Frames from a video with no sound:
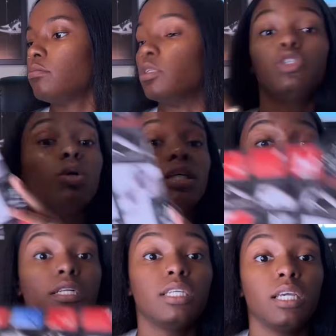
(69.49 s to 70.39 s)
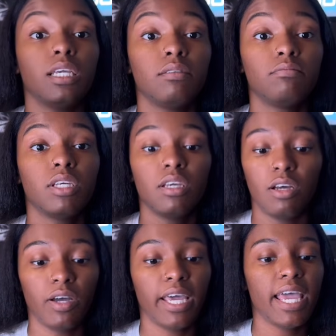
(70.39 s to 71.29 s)
The Jordan 13.
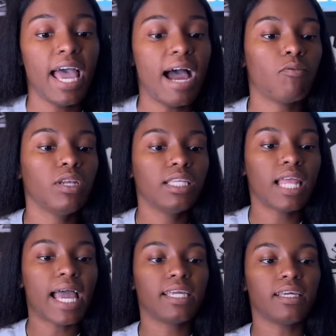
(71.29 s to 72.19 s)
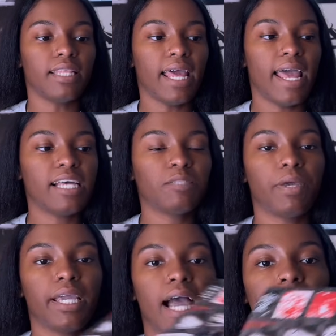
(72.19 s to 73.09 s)
Okay, I really like that
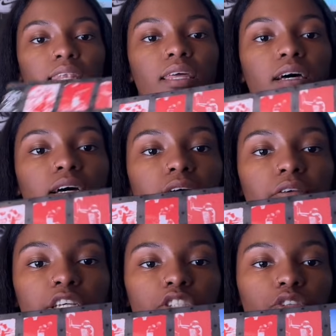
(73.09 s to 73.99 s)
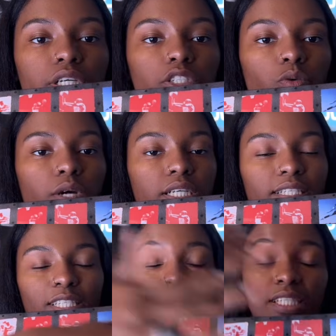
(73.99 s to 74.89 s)
aspect. I love history of
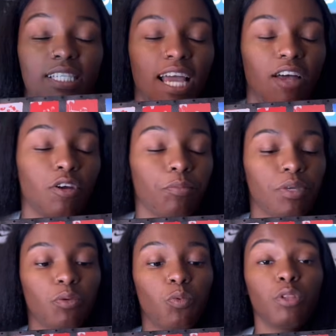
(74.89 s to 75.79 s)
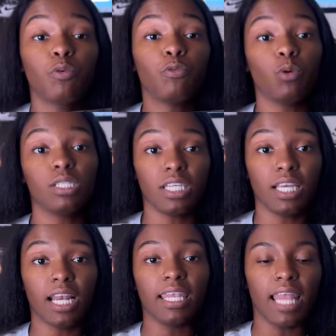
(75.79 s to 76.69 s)
Jordans, especially, y'all know me, 1 through
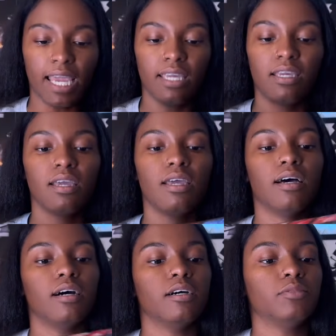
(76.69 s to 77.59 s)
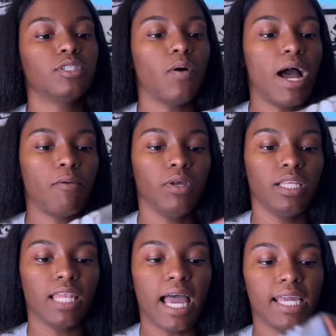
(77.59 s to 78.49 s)
14 I like. So I
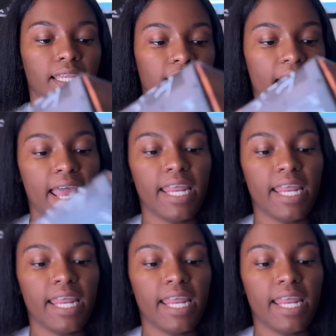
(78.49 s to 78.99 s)
really like that.